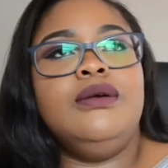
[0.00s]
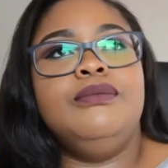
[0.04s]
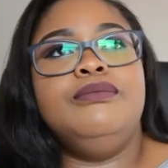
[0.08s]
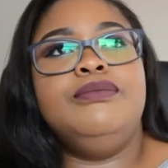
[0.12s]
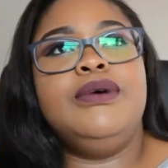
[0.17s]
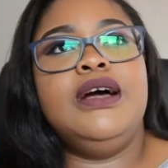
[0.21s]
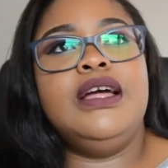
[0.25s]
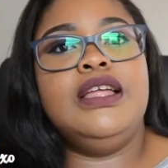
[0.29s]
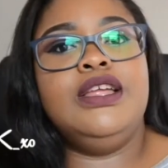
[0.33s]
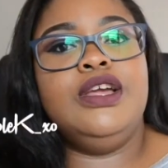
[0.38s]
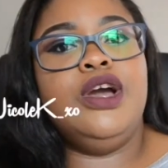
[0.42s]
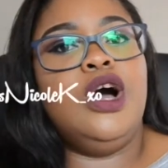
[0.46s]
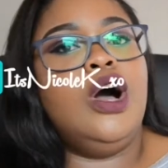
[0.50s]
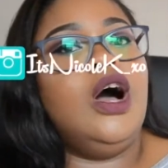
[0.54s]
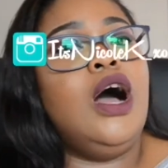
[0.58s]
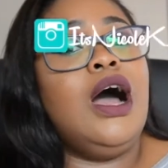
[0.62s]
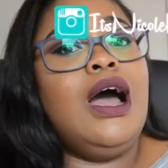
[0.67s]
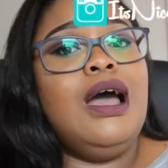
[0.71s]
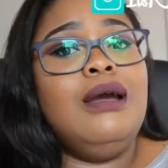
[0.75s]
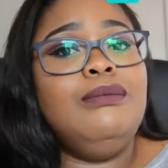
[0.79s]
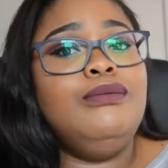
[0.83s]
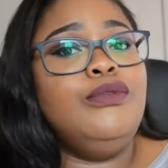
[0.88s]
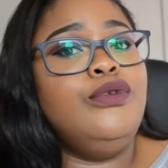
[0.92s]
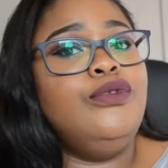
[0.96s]
But yeah,
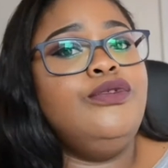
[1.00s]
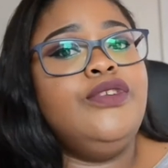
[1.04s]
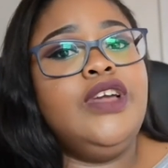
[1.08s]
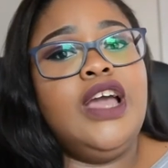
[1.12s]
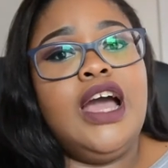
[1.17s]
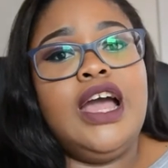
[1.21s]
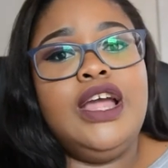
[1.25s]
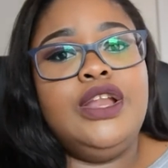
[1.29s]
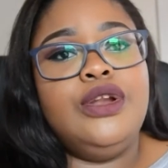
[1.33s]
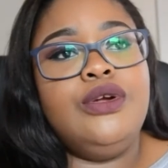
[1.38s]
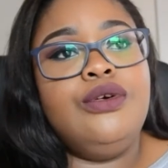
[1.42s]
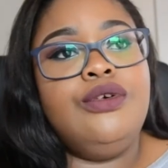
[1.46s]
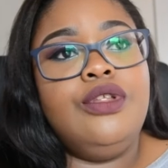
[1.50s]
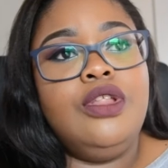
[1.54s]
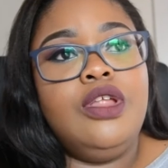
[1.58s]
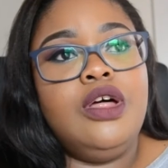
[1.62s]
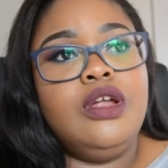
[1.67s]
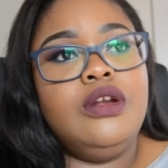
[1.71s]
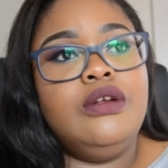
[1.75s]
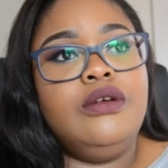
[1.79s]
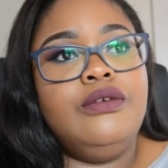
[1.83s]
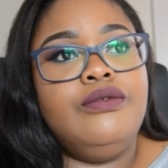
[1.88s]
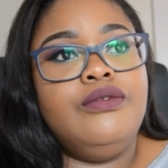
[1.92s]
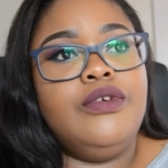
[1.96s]
iMovie, I know a
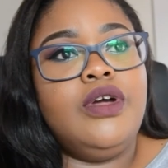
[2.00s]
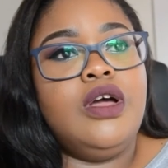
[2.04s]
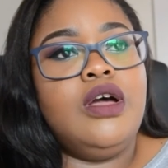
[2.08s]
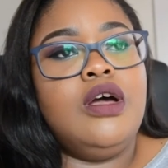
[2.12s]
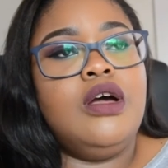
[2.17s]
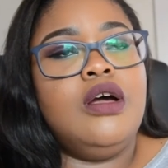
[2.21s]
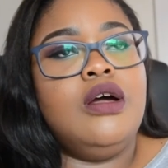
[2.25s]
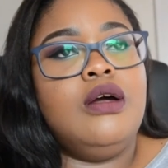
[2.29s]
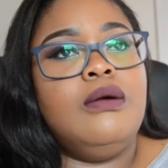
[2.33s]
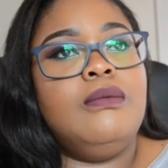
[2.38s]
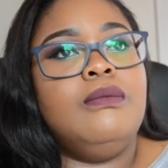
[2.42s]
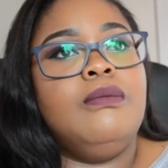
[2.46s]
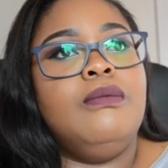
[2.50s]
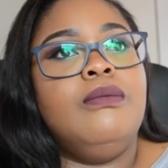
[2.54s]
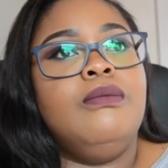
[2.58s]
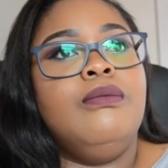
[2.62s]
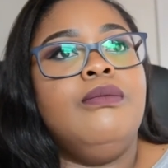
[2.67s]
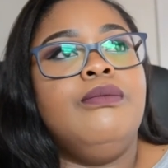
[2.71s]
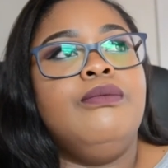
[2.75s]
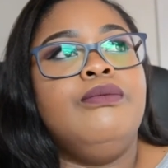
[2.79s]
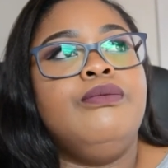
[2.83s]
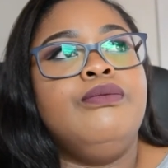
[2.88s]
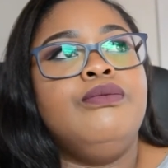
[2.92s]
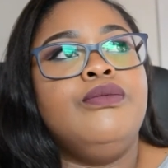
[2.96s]
lot of
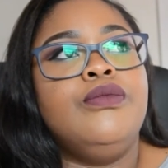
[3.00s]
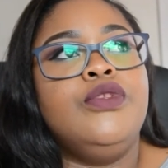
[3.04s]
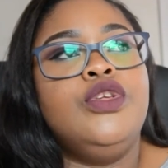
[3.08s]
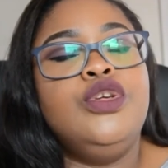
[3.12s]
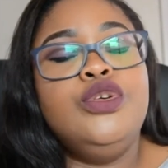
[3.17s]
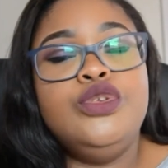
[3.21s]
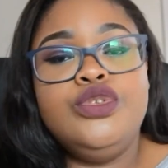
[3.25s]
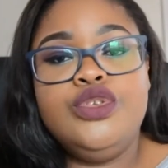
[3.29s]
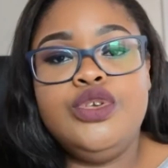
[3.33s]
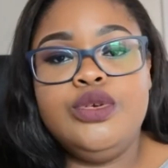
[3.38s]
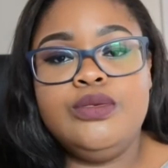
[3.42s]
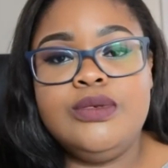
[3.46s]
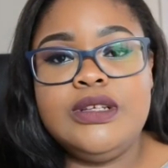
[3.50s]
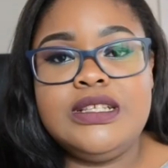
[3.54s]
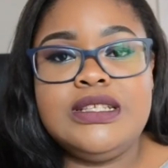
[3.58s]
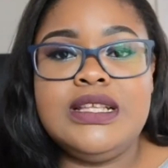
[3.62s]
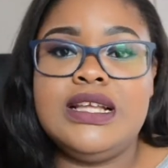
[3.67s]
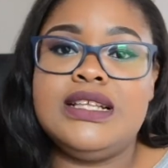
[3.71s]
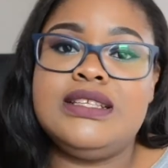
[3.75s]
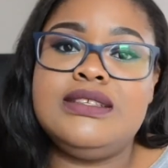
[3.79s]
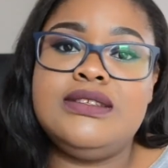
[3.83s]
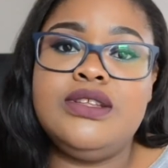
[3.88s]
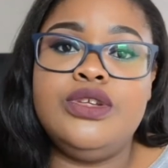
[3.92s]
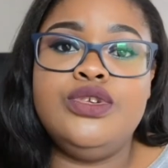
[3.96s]
YouTubers
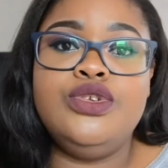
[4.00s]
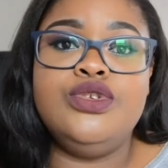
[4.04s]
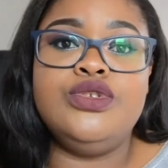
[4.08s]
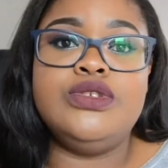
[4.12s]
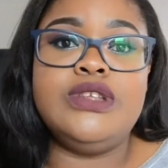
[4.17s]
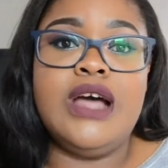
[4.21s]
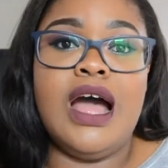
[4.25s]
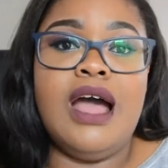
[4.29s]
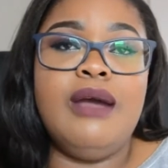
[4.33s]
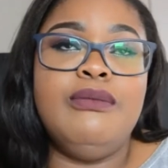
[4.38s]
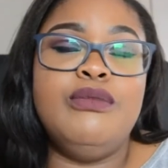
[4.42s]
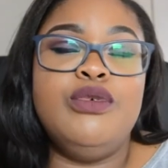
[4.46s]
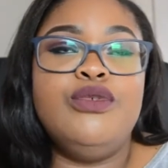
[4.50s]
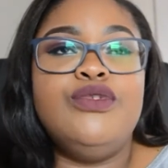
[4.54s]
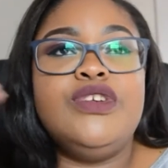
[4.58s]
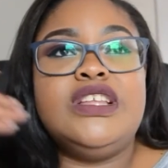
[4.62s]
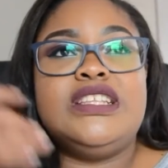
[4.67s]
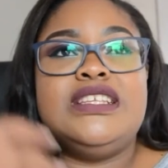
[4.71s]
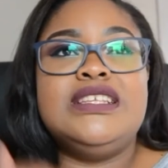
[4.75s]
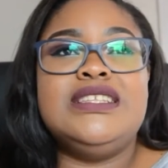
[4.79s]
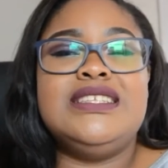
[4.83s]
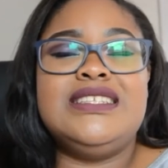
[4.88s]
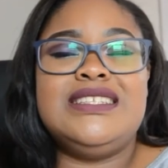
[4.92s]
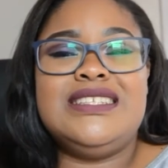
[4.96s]
that still use
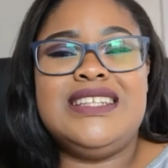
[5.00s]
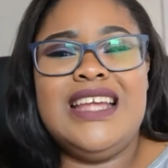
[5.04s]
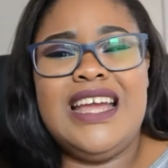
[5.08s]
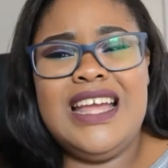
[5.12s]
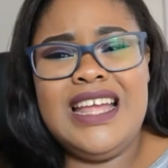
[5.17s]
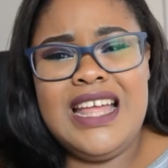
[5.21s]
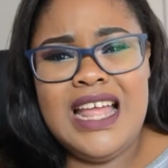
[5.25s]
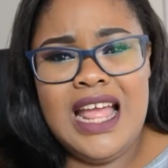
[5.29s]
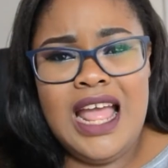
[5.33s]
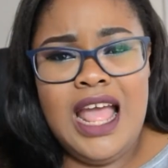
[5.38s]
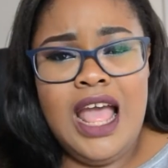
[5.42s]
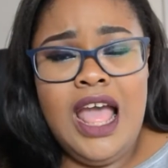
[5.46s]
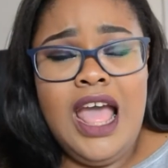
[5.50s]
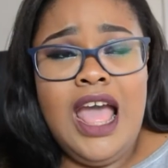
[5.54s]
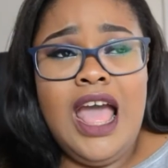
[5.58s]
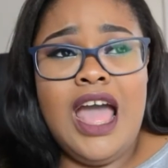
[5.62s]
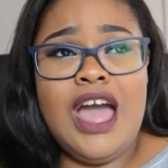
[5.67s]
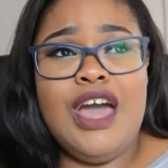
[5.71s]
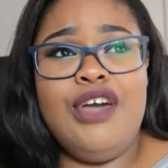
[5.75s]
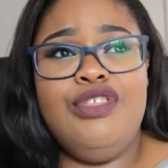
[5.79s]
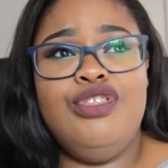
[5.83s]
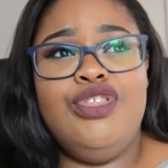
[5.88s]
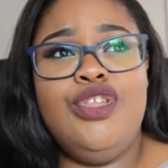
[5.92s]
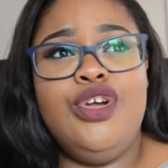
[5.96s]
iMovie to this day,
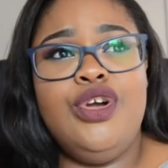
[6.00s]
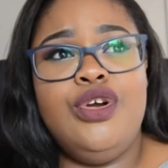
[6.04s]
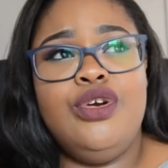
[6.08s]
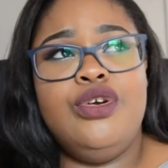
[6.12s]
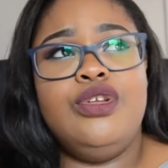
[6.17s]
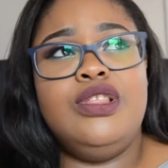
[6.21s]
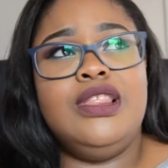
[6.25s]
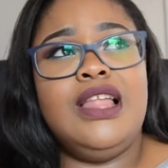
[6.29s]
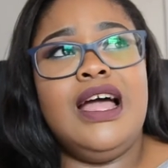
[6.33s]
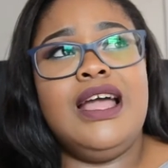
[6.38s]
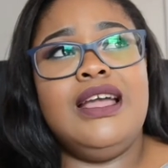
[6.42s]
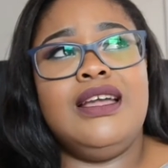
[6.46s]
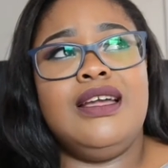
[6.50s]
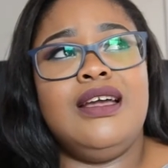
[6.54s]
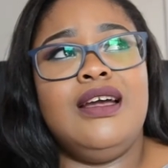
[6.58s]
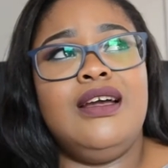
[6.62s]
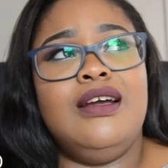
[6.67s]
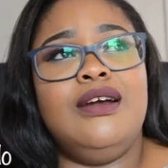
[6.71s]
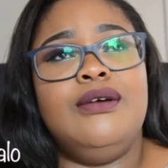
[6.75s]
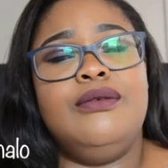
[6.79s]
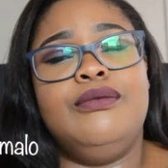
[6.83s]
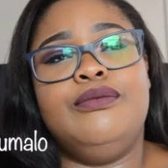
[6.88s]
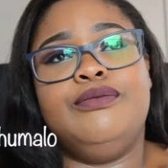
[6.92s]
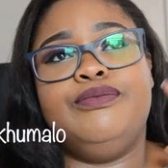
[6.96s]
and they're like
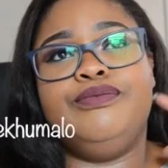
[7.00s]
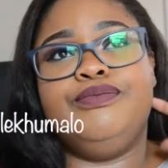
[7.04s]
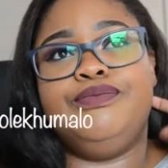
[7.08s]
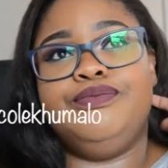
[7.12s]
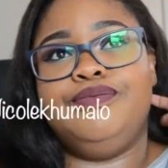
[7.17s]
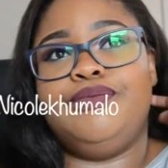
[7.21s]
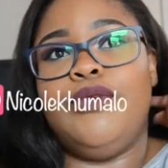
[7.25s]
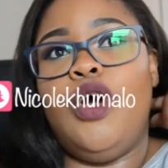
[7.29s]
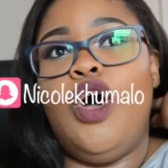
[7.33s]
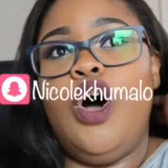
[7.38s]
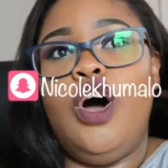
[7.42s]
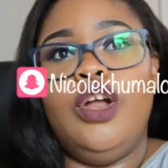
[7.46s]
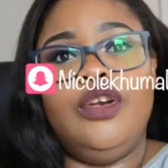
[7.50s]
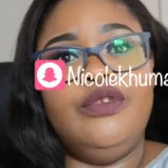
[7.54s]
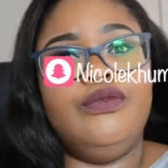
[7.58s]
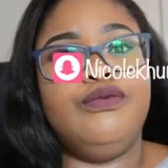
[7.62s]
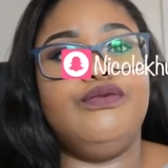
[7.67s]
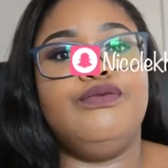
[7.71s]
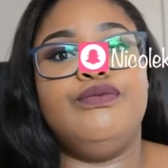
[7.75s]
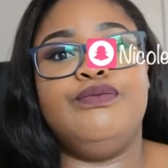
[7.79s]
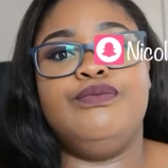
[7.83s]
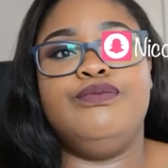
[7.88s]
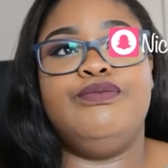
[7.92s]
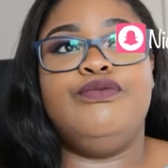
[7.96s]
on
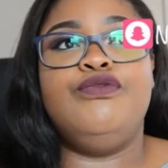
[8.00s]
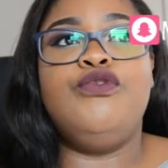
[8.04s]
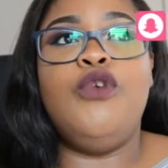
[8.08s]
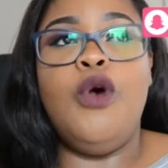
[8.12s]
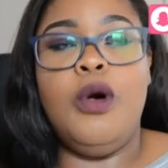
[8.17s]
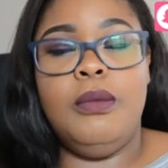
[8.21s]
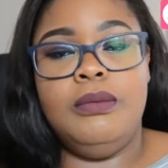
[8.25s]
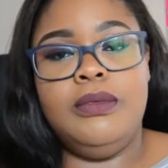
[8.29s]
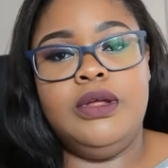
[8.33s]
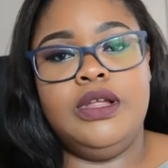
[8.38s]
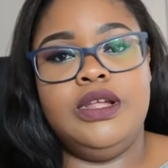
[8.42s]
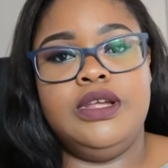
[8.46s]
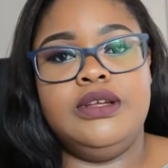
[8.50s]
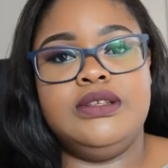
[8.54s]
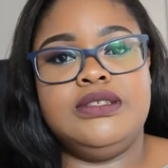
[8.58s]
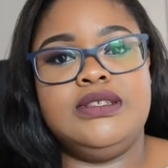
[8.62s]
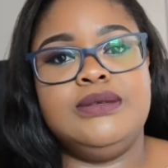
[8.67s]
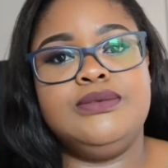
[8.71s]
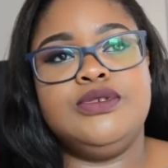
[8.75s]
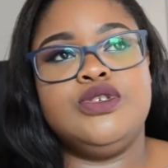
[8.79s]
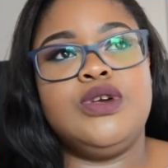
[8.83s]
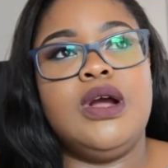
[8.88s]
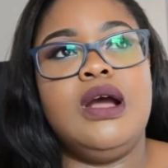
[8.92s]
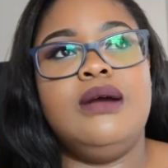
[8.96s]
4 million
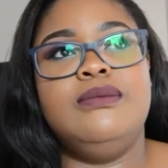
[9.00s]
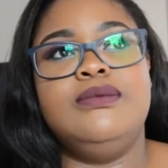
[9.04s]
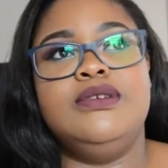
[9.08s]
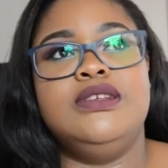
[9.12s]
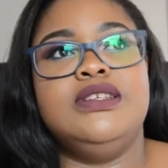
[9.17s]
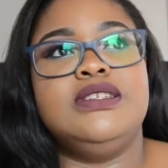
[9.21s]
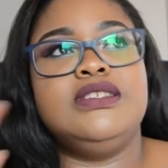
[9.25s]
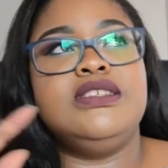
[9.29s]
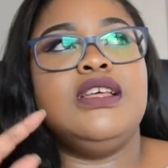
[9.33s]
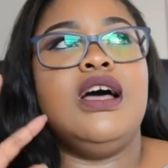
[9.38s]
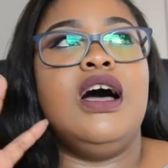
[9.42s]
subscribers.